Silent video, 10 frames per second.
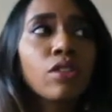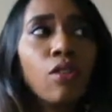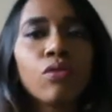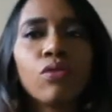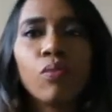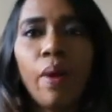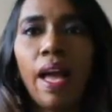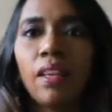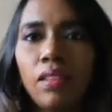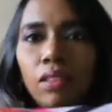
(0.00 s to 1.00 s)
go-to
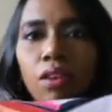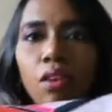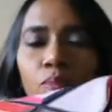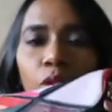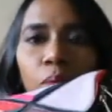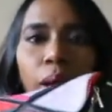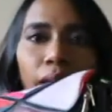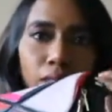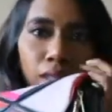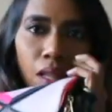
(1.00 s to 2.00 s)
bag, crossbody
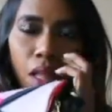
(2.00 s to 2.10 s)
bags.